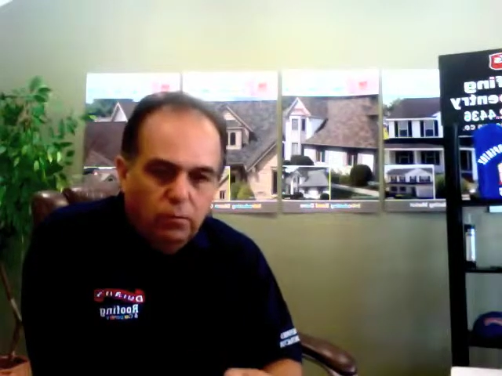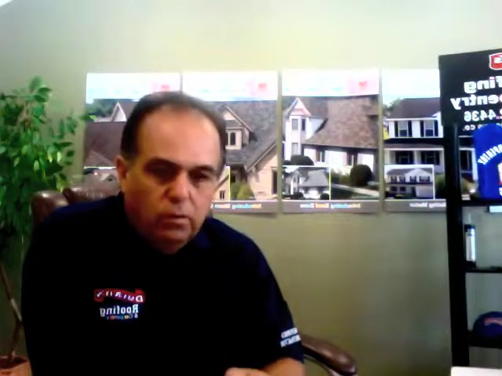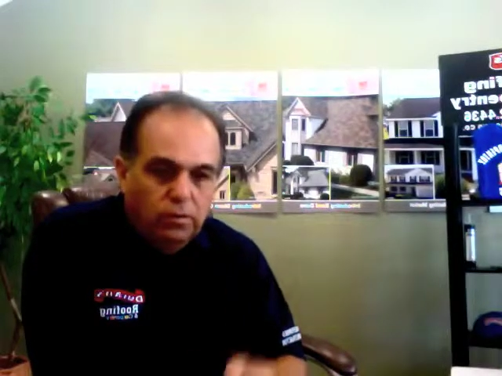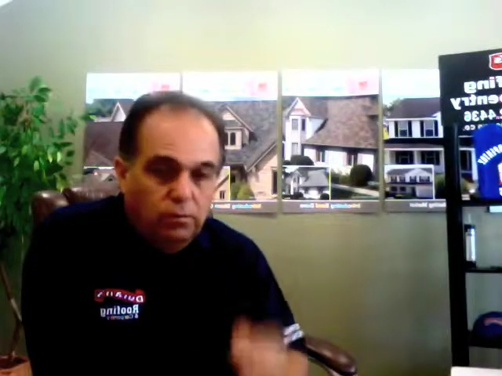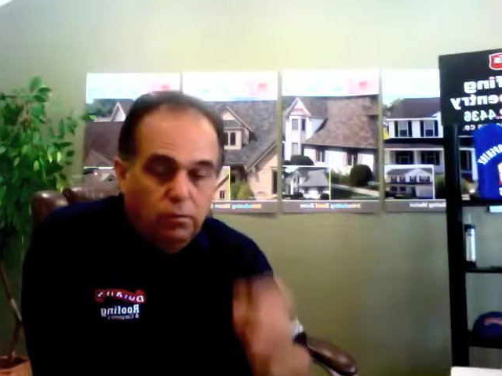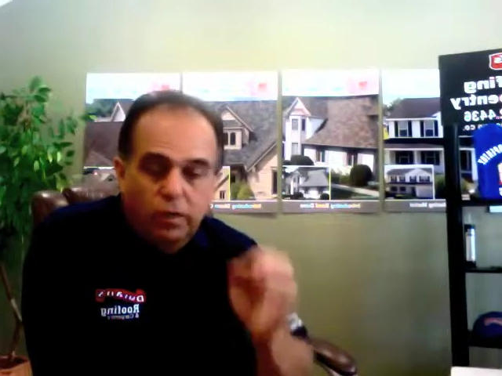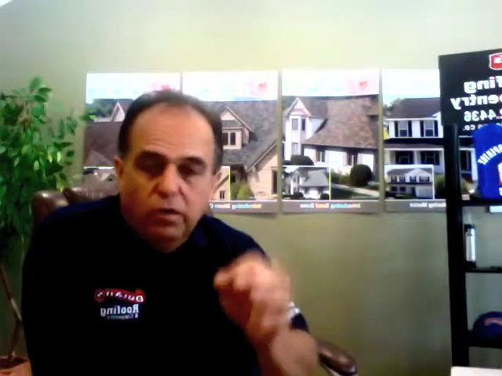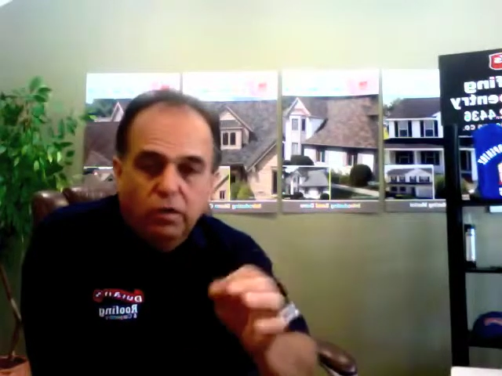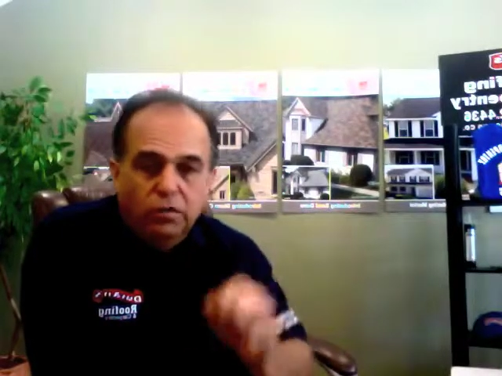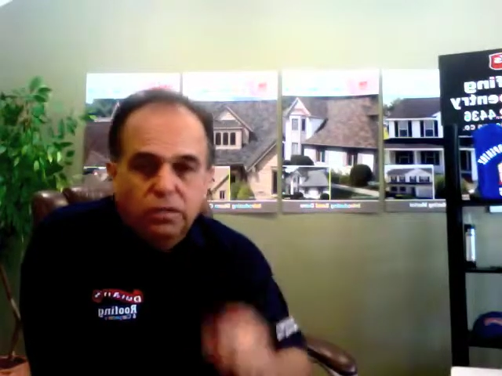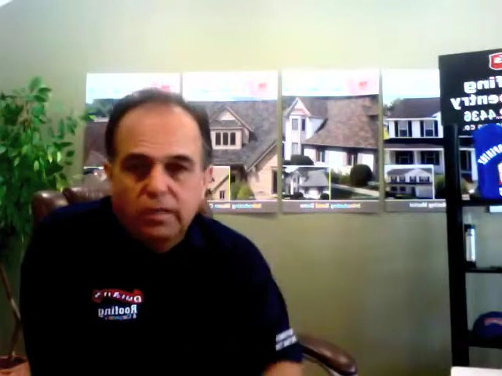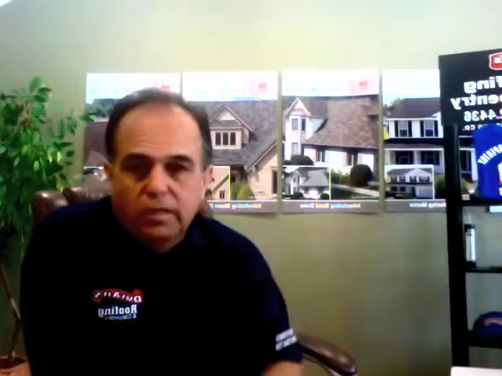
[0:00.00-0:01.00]
If we
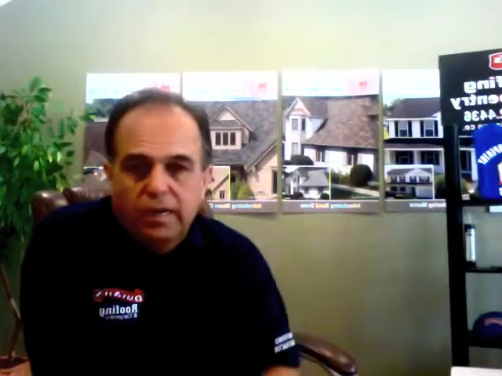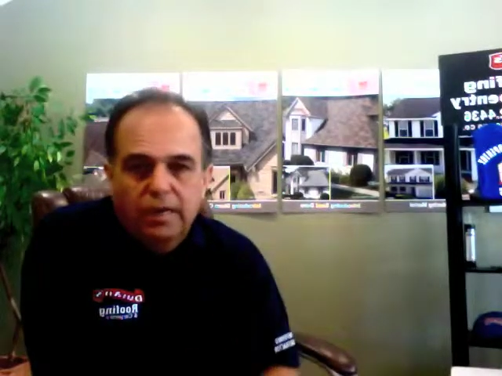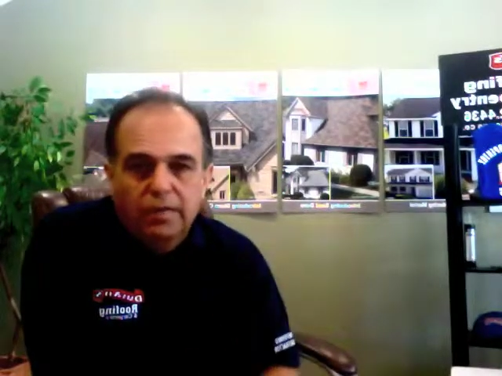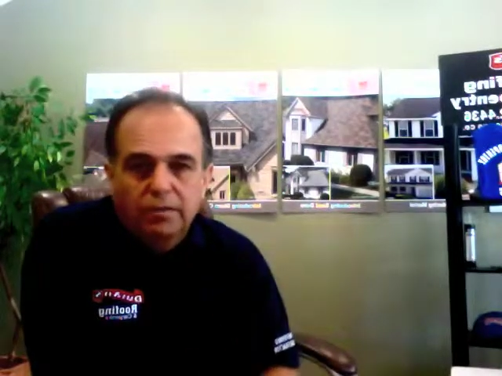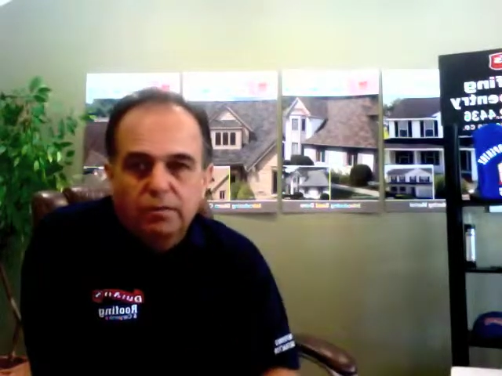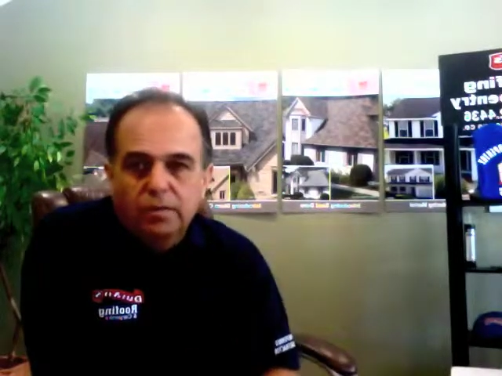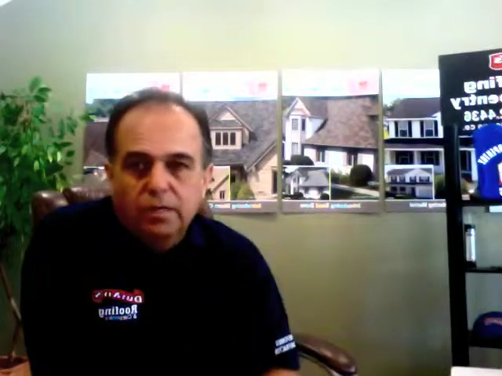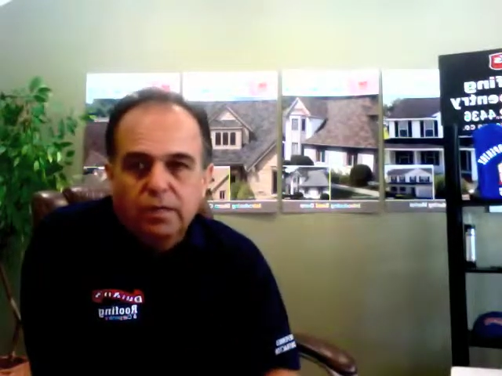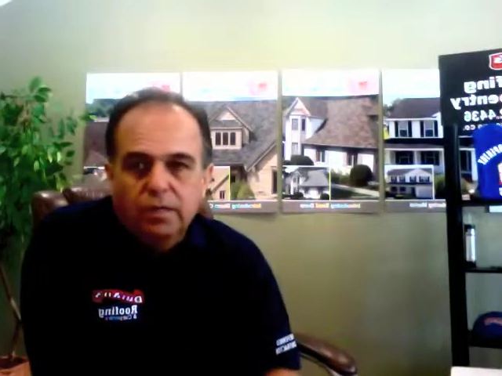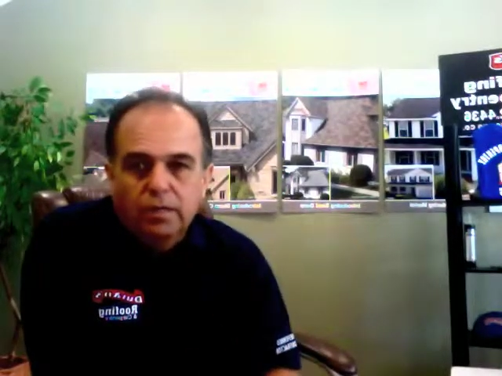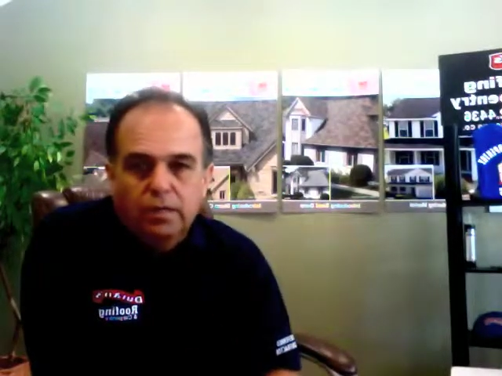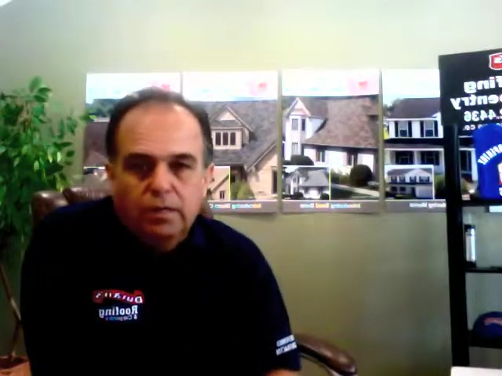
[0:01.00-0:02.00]
go today,
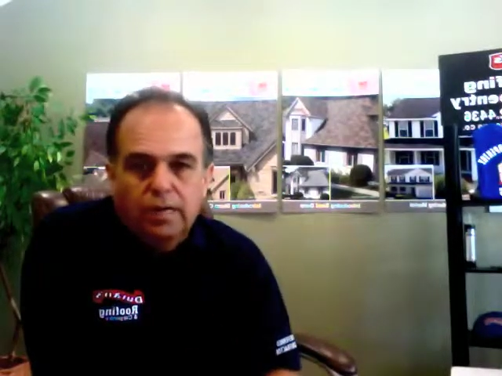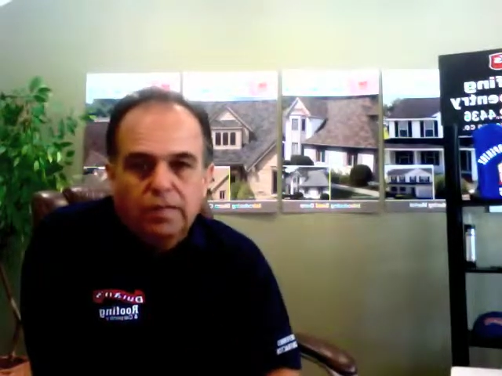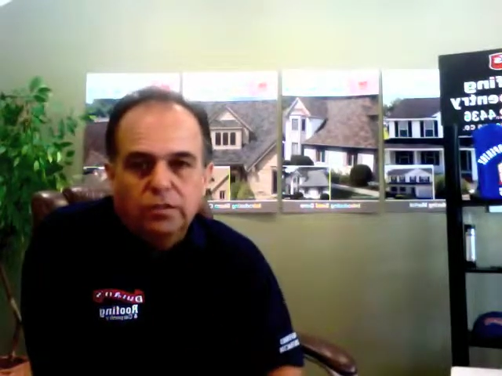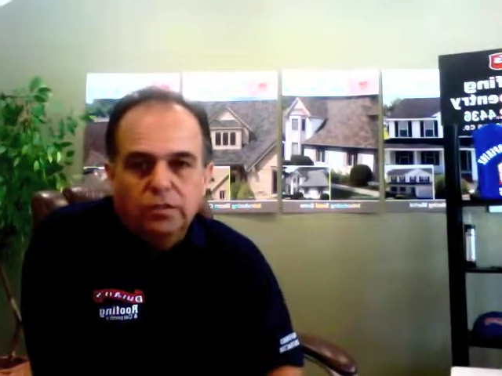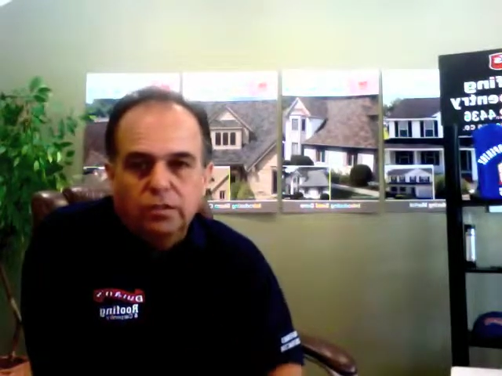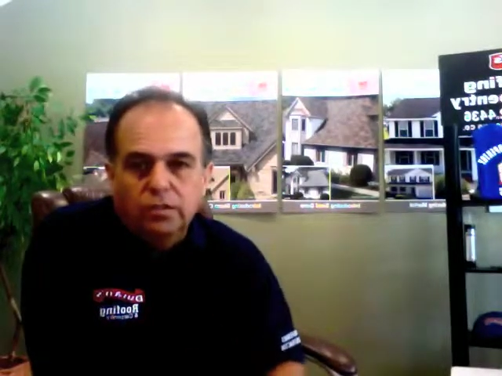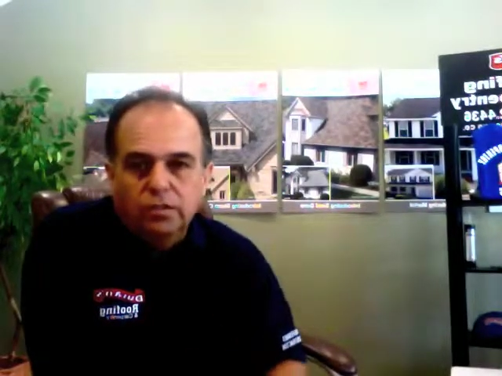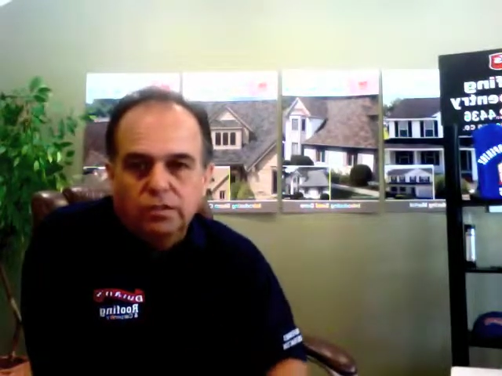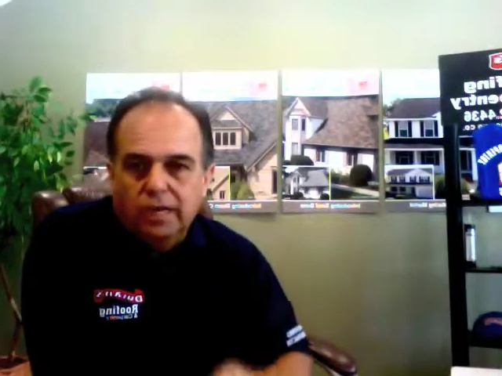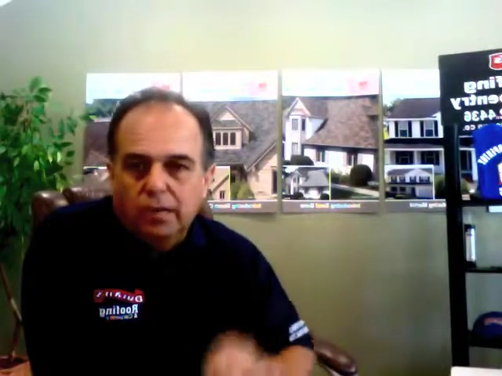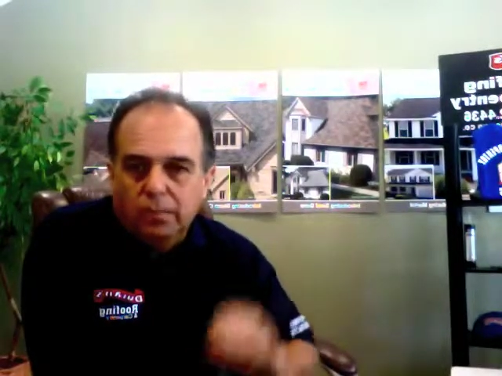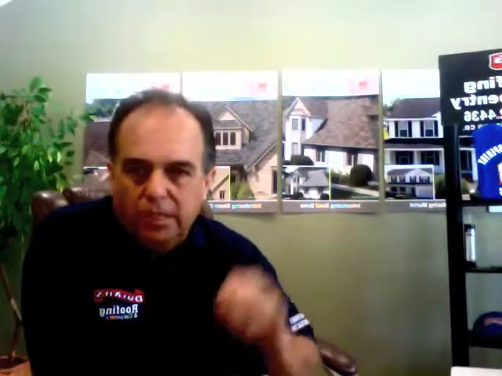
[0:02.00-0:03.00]
next year's
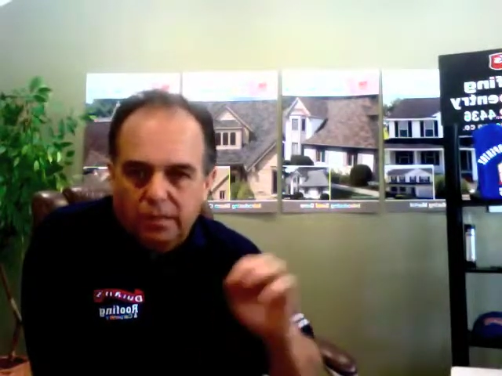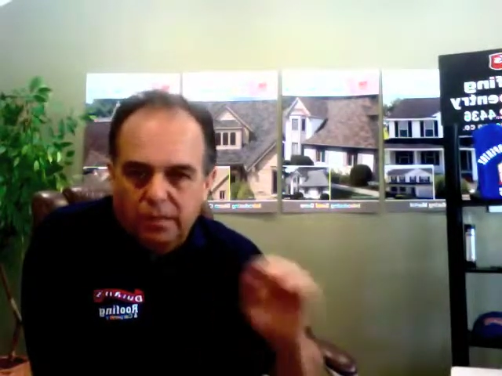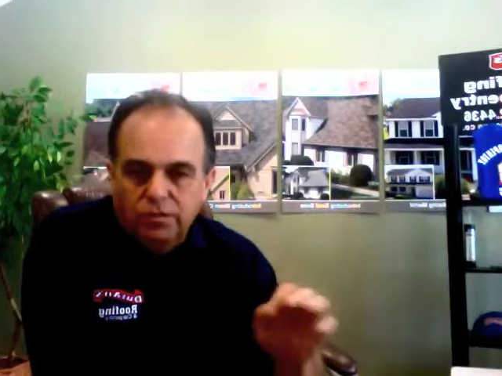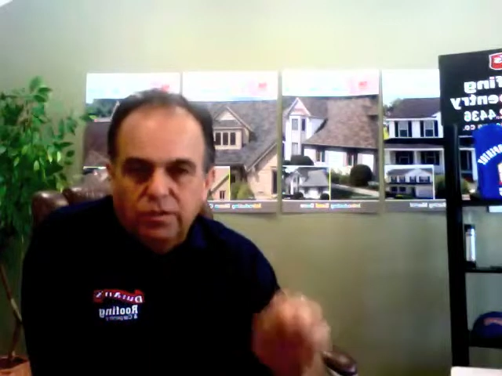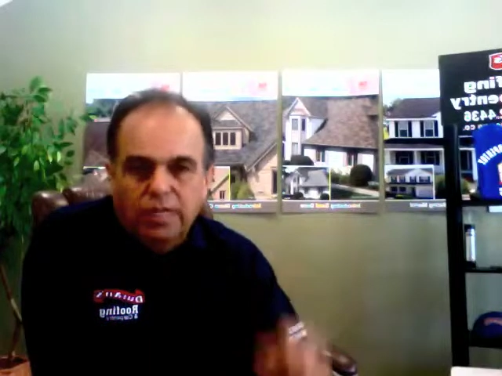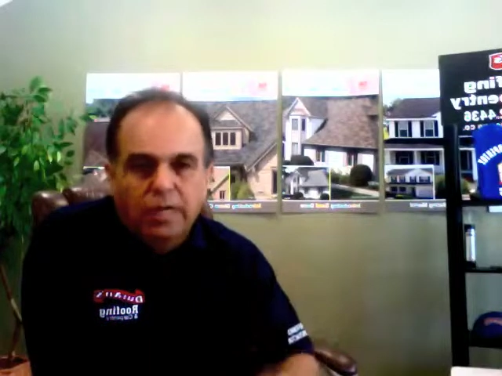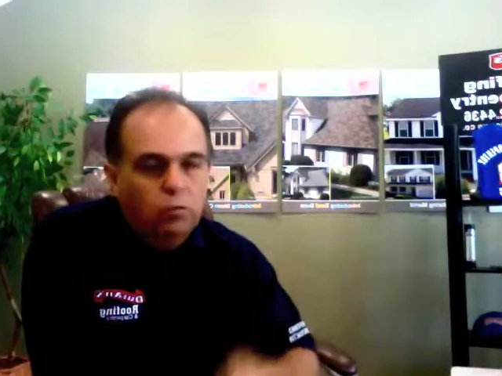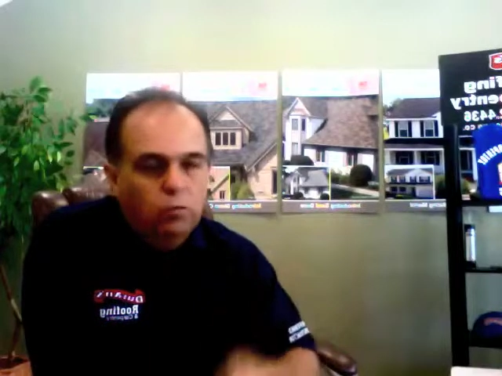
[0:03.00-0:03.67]
time at this day,